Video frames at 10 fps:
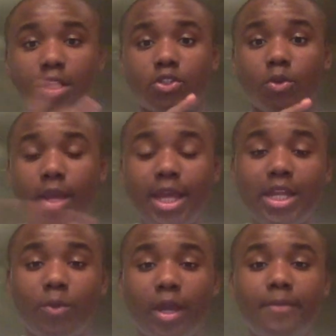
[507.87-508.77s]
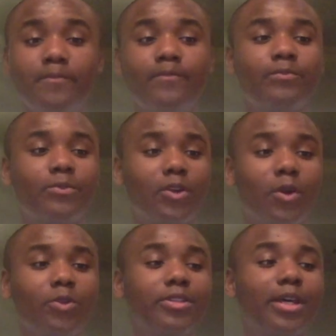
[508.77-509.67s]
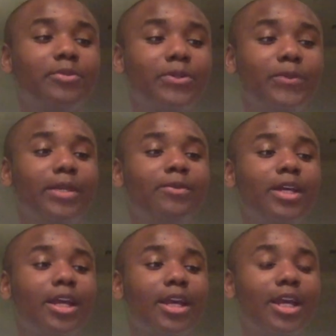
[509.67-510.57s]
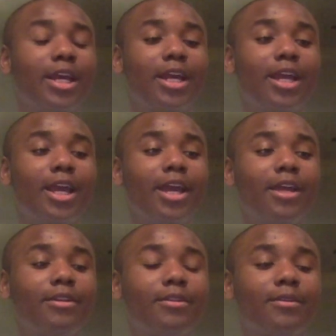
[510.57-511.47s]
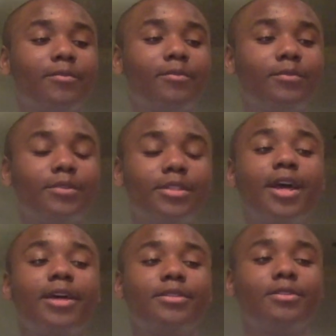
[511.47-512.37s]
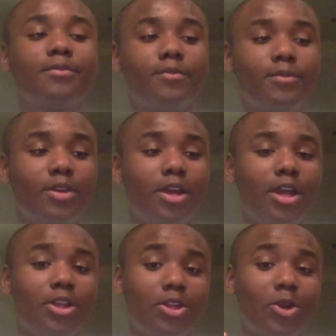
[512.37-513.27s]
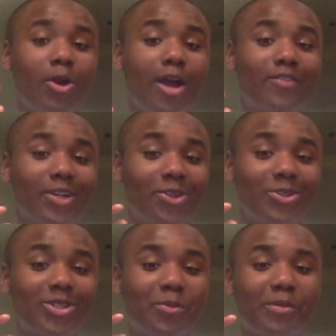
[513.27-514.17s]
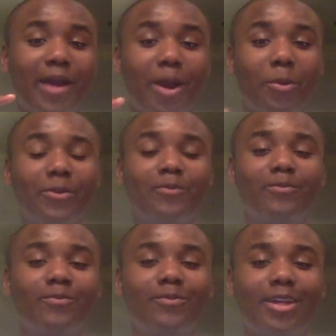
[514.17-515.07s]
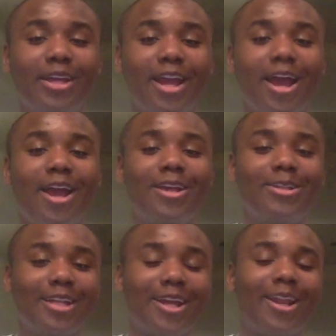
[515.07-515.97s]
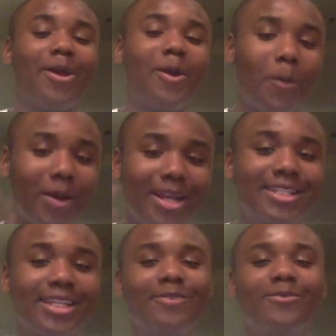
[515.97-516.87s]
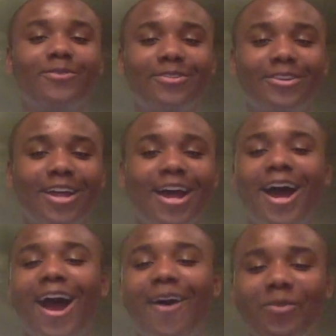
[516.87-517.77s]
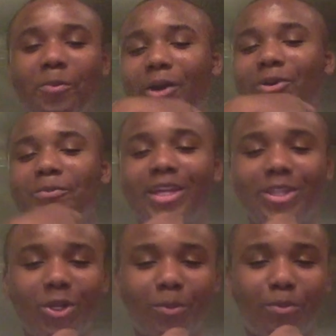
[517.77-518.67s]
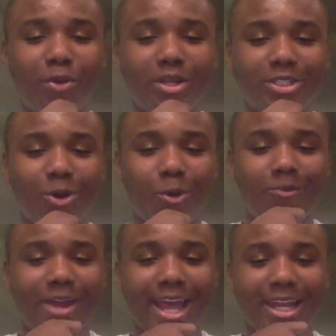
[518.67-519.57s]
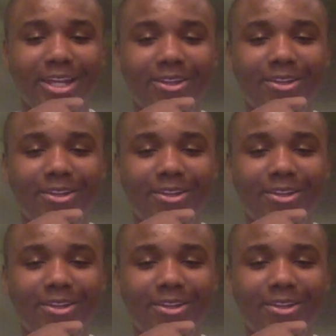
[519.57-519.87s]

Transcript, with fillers: So anyway, goes up to me and says, you know, I have another superpower. And I, what is it? I have the power to make little boys go red.